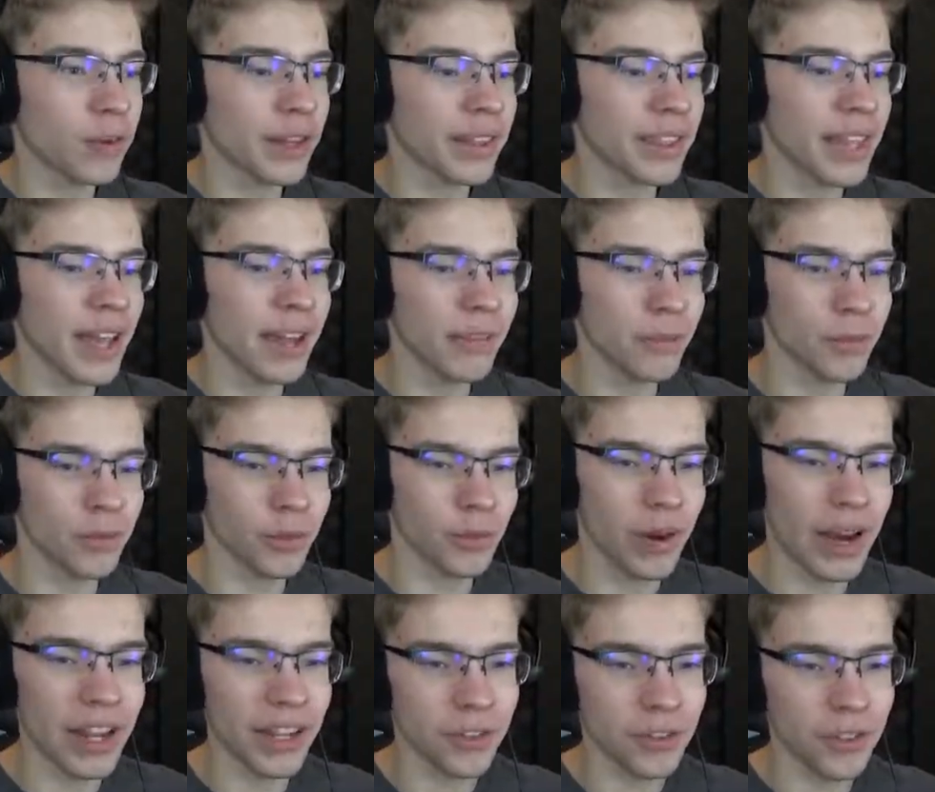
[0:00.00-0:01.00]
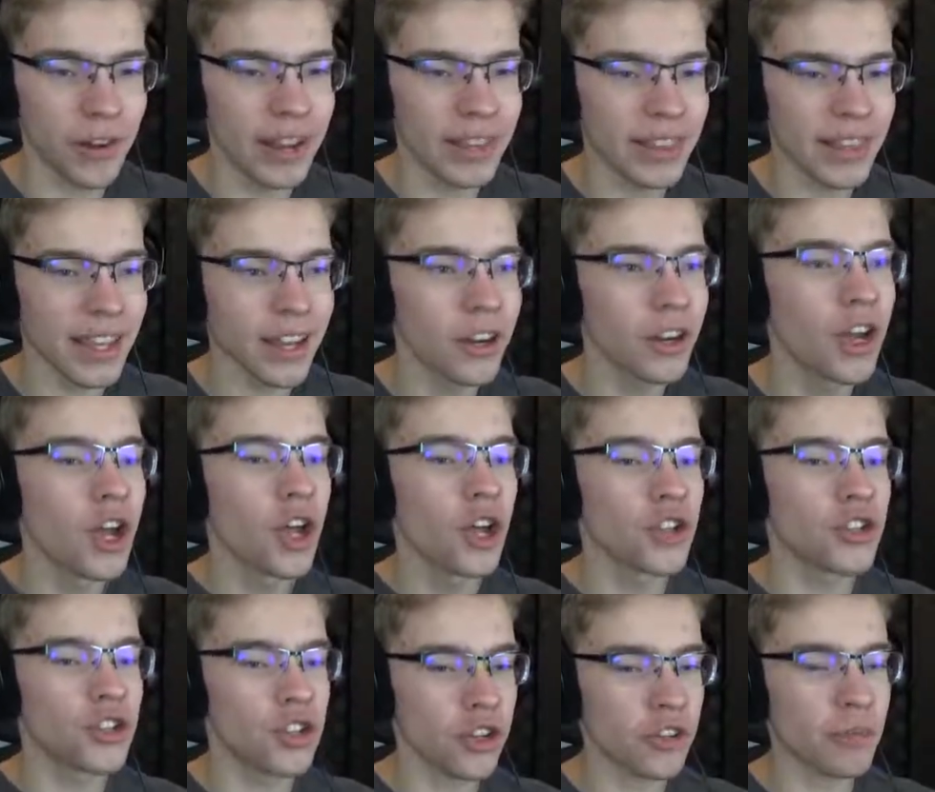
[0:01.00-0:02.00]
what? That race right there
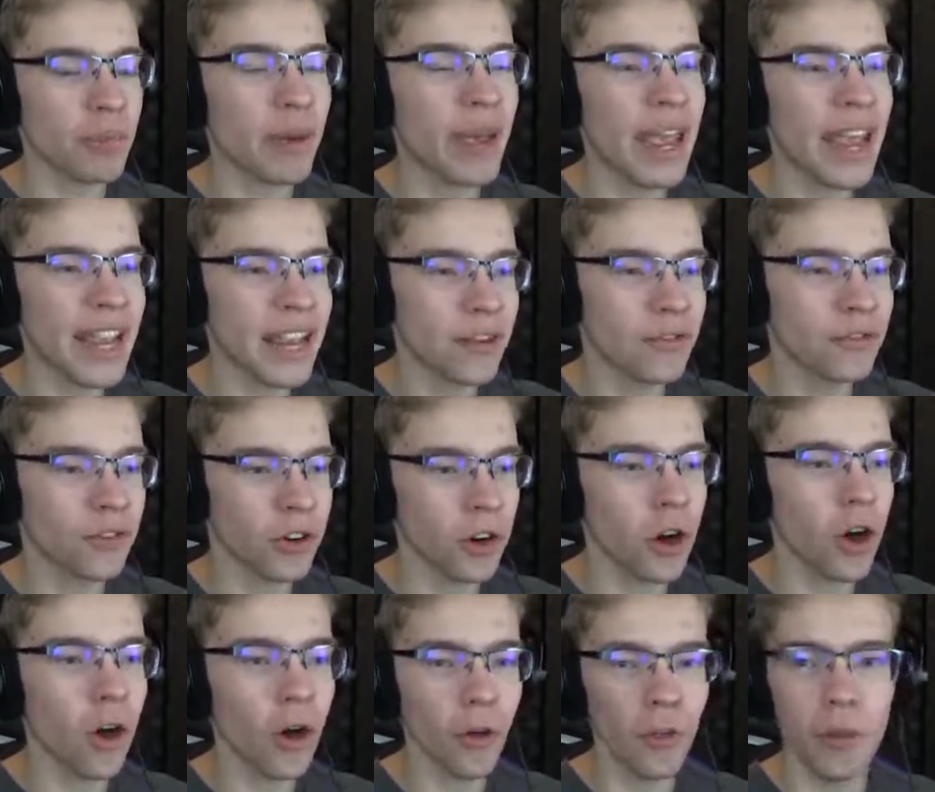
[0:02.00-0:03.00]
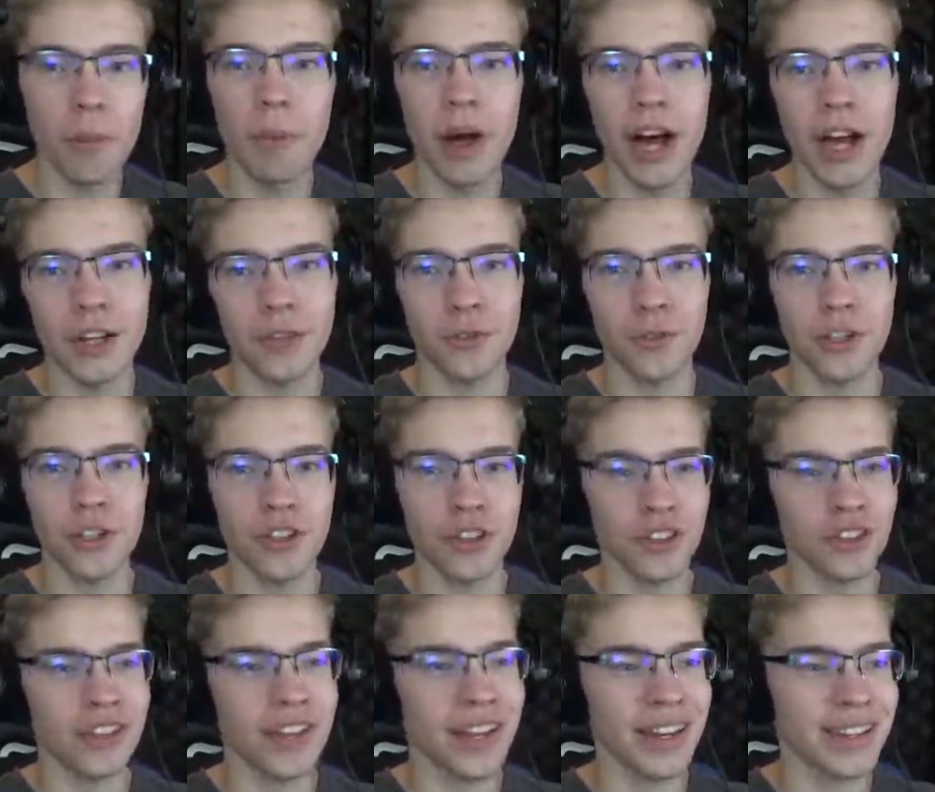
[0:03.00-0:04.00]
just paid for all the mods we
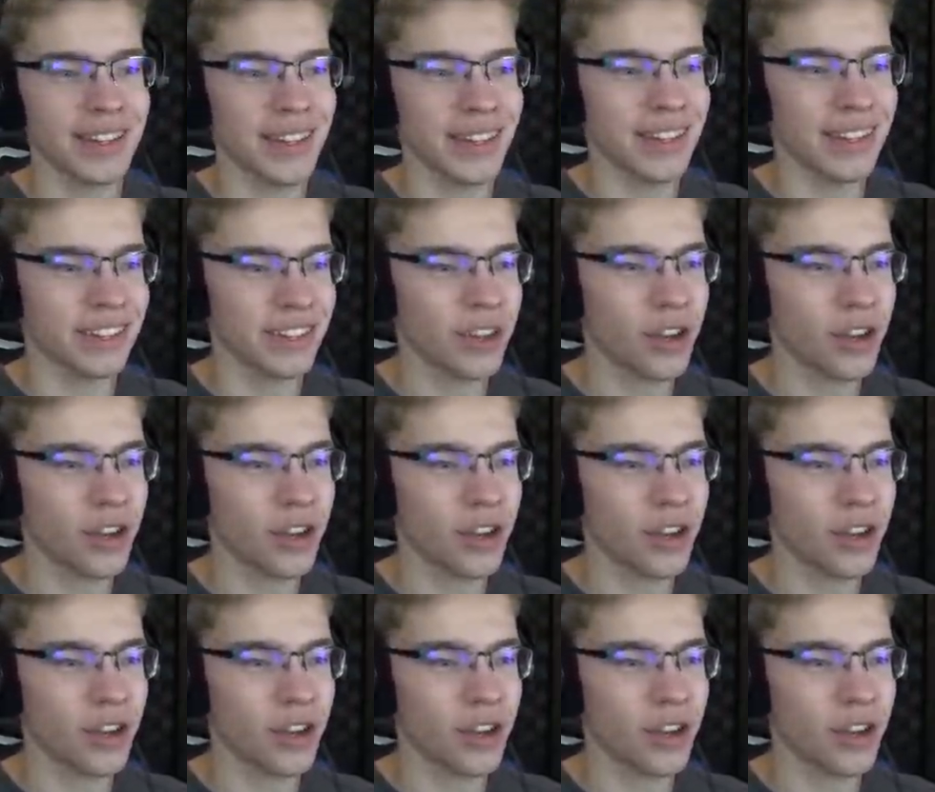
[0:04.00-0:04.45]
just did to this